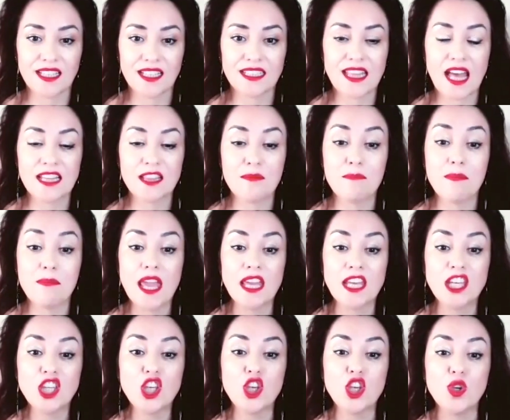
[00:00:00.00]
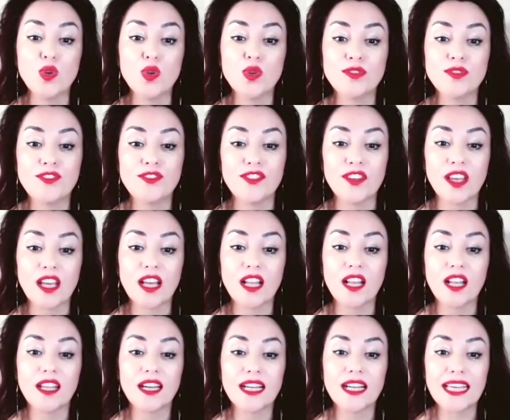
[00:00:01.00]
that make you
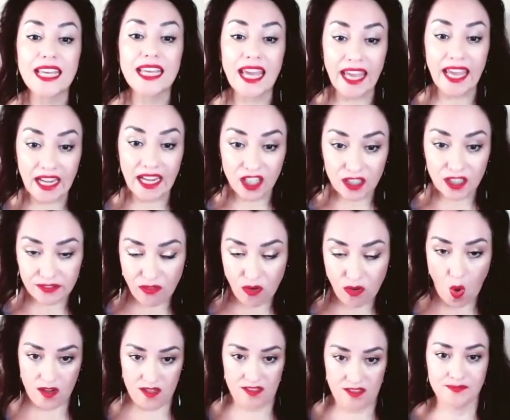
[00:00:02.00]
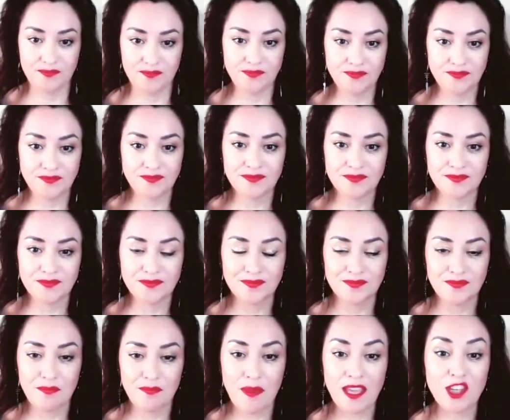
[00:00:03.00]
feel cared for,
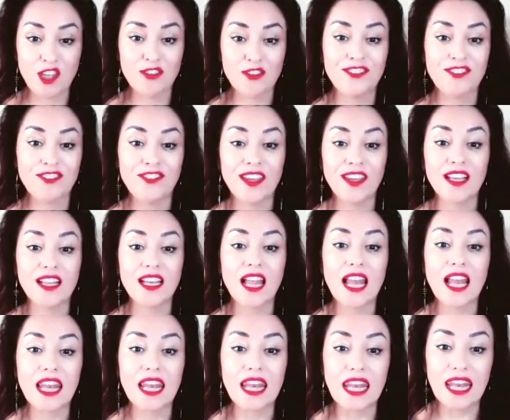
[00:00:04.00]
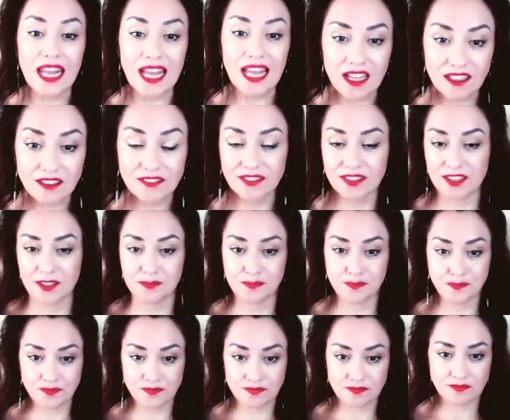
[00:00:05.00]
make you feel loved.
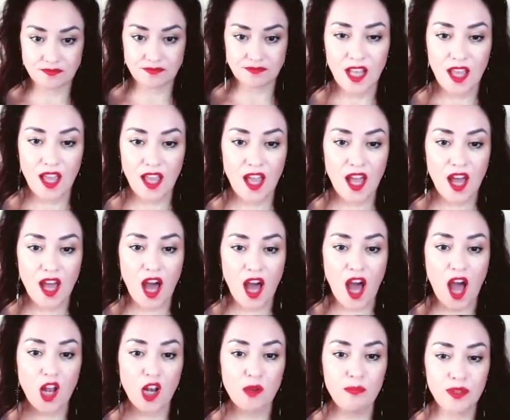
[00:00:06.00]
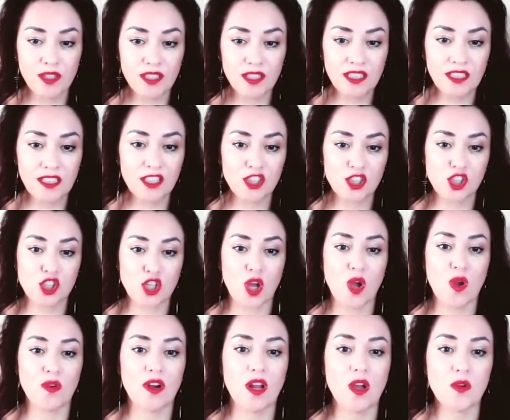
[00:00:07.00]
I'll put in the
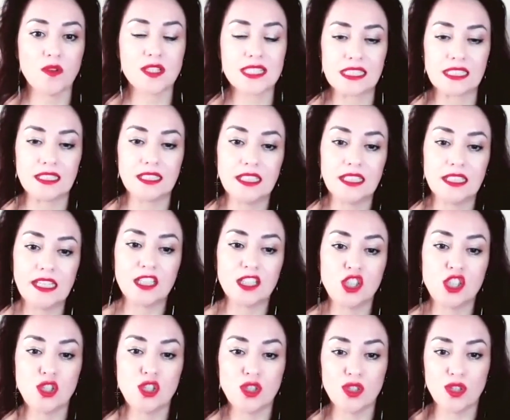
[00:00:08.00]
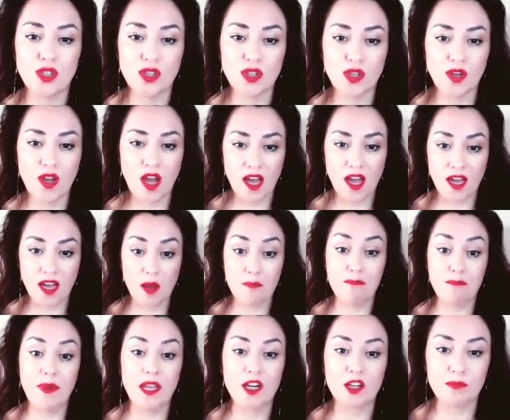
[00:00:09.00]
show notes a link to
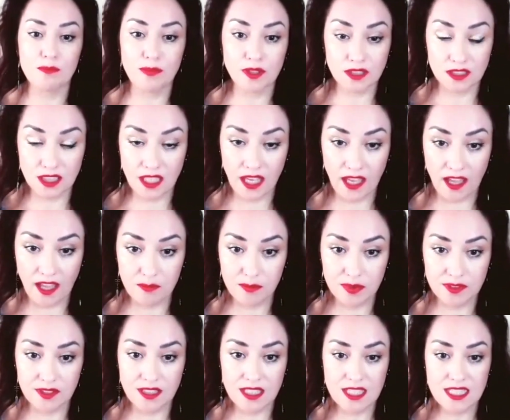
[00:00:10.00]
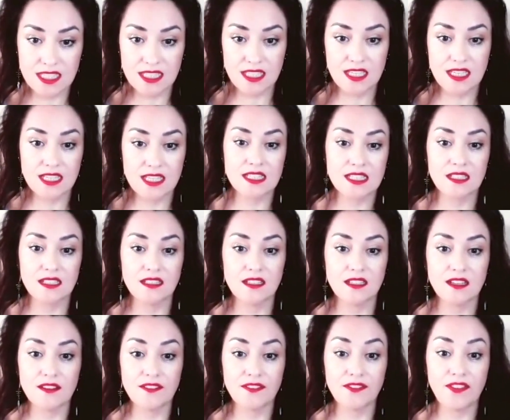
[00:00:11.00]
Bear Bootcamp. This is
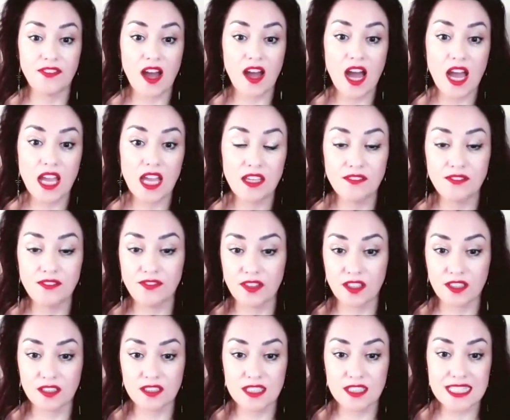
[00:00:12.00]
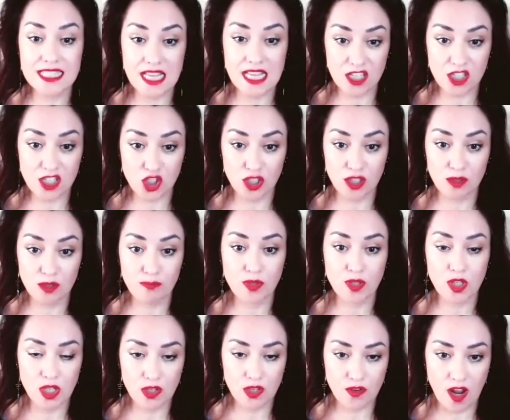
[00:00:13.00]
a 5-session
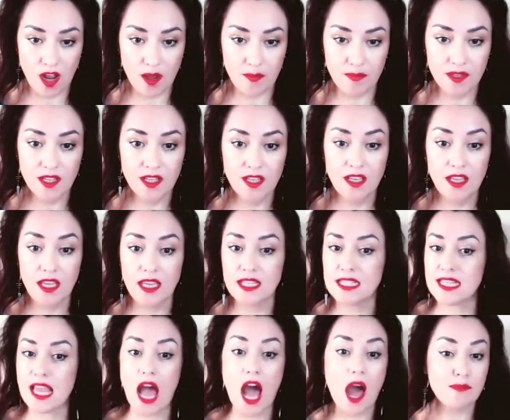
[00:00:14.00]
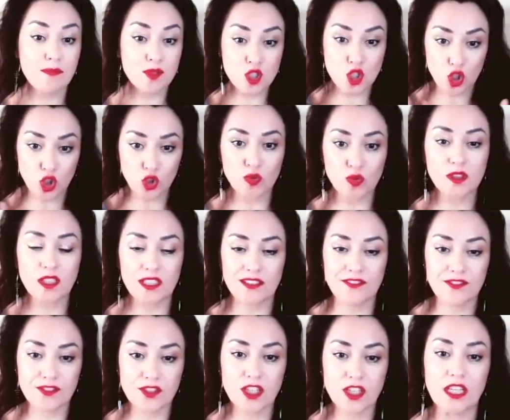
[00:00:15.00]
program. It's absolutely
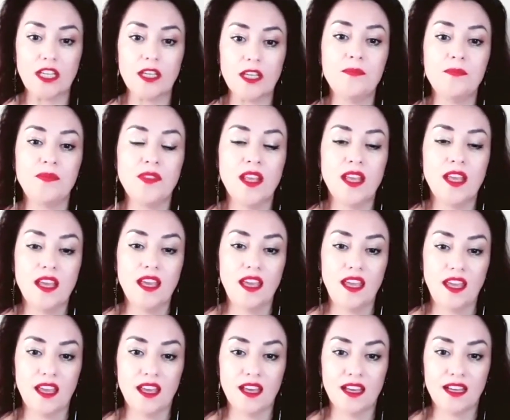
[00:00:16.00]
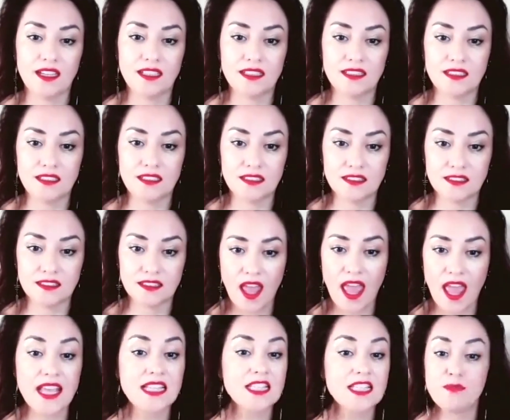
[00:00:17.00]
free. And
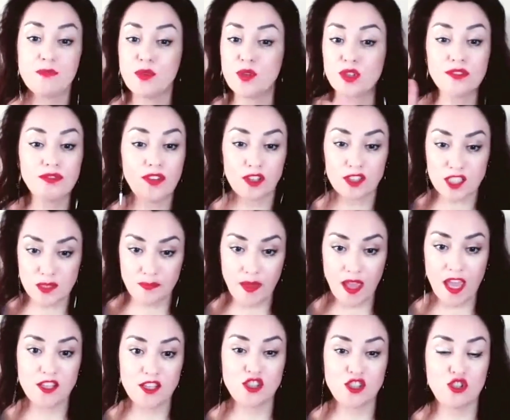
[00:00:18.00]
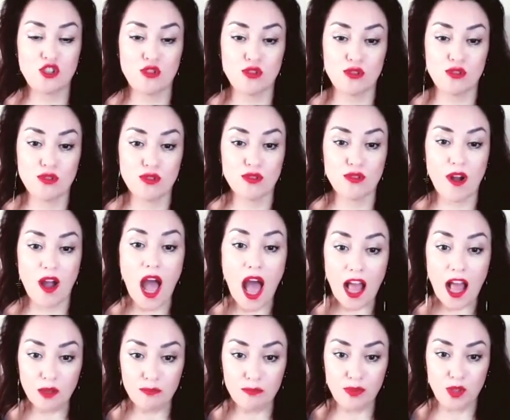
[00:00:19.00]
it's a beautiful space to
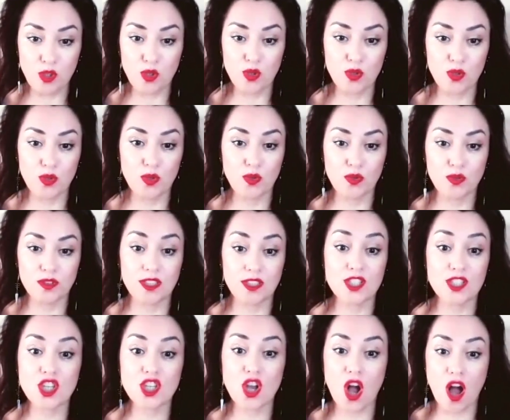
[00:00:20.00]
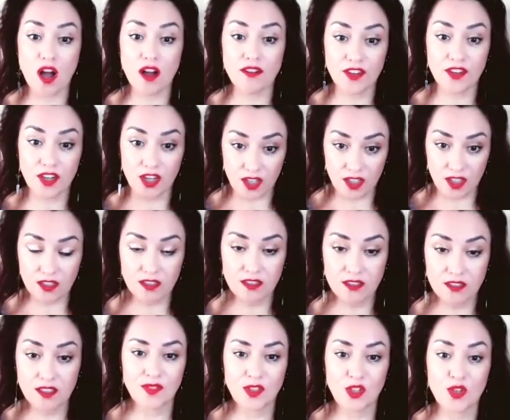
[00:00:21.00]
help you discover
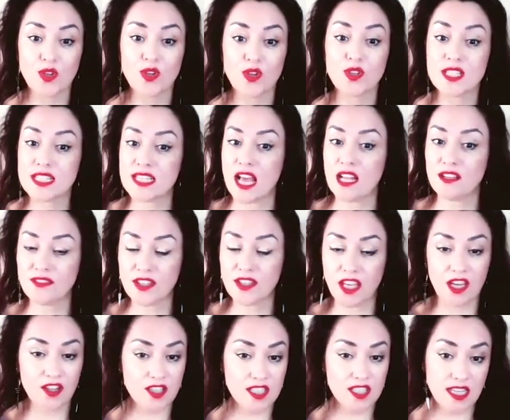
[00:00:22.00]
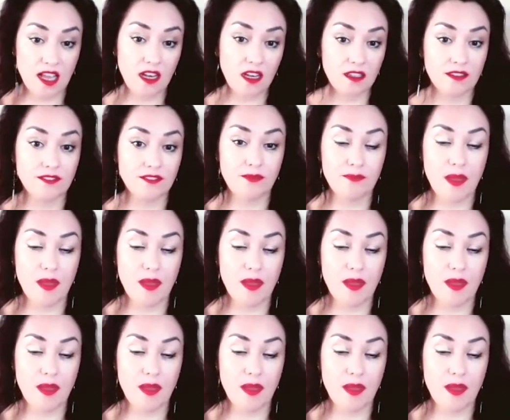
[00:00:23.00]
your self-care, self-love